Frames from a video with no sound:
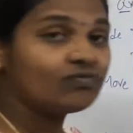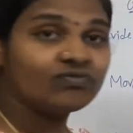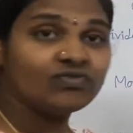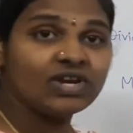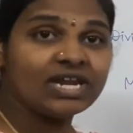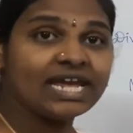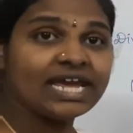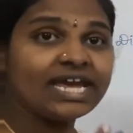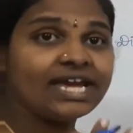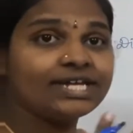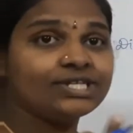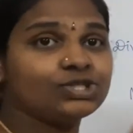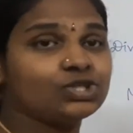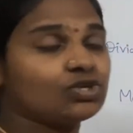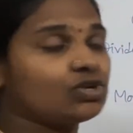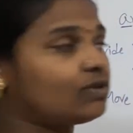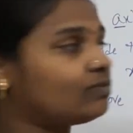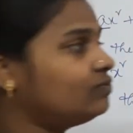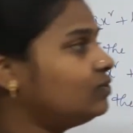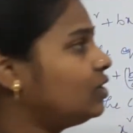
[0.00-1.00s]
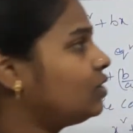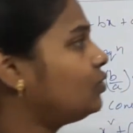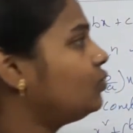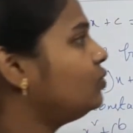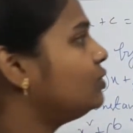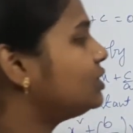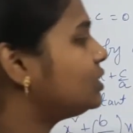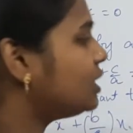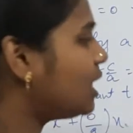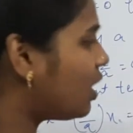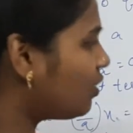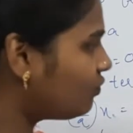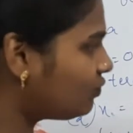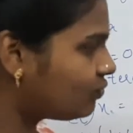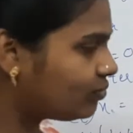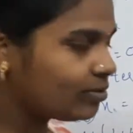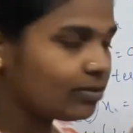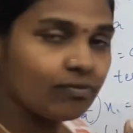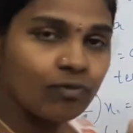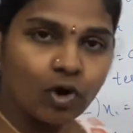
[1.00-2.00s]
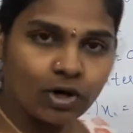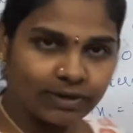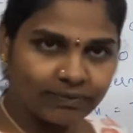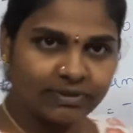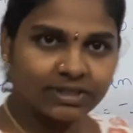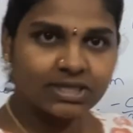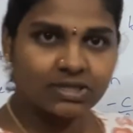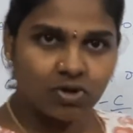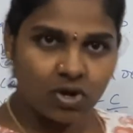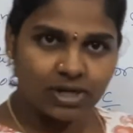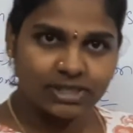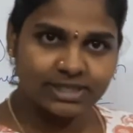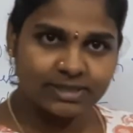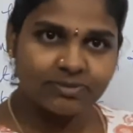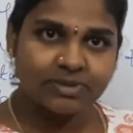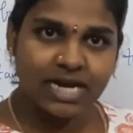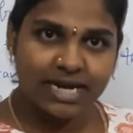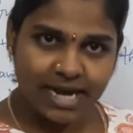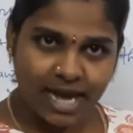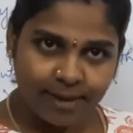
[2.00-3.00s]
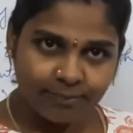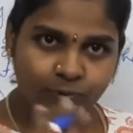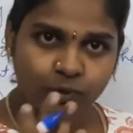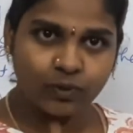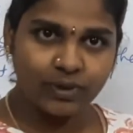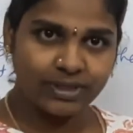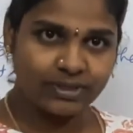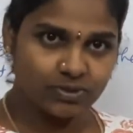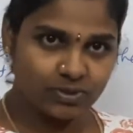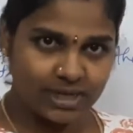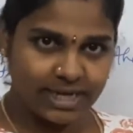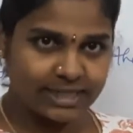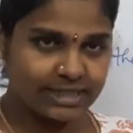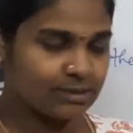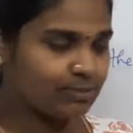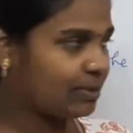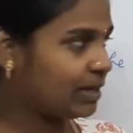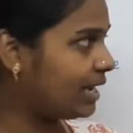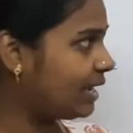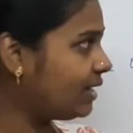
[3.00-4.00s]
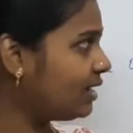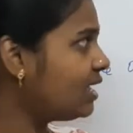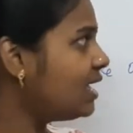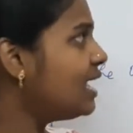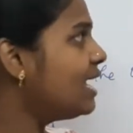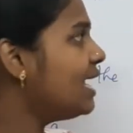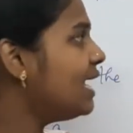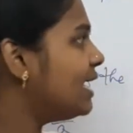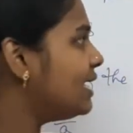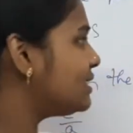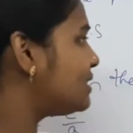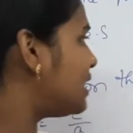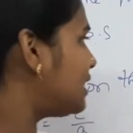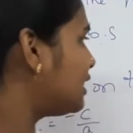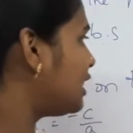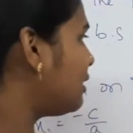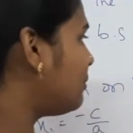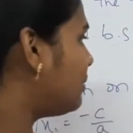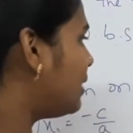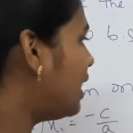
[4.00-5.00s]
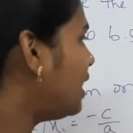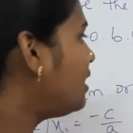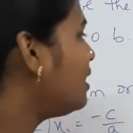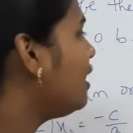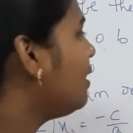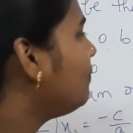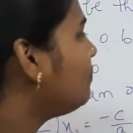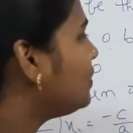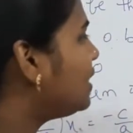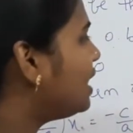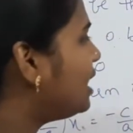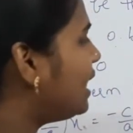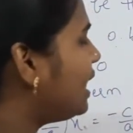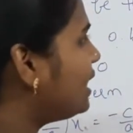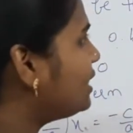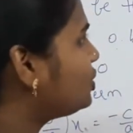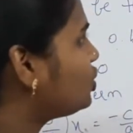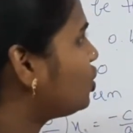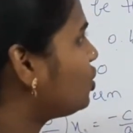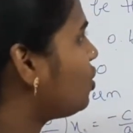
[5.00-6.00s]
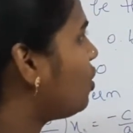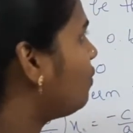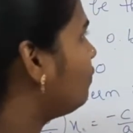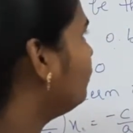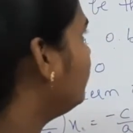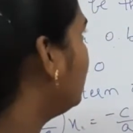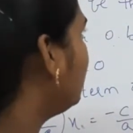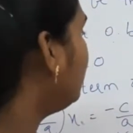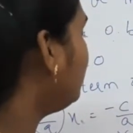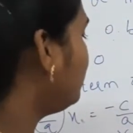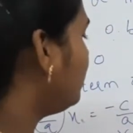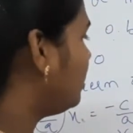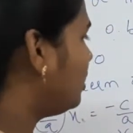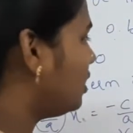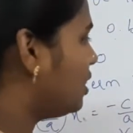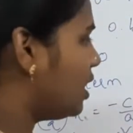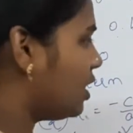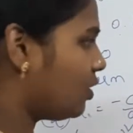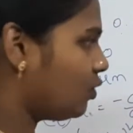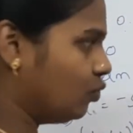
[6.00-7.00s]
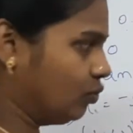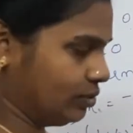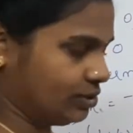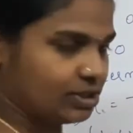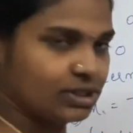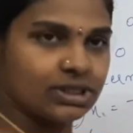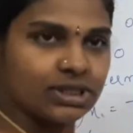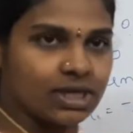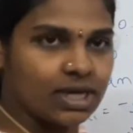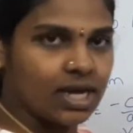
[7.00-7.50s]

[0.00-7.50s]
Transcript: nature of the roots. Now whatever the concept that I am going to explain is nothing but the nature of the roots.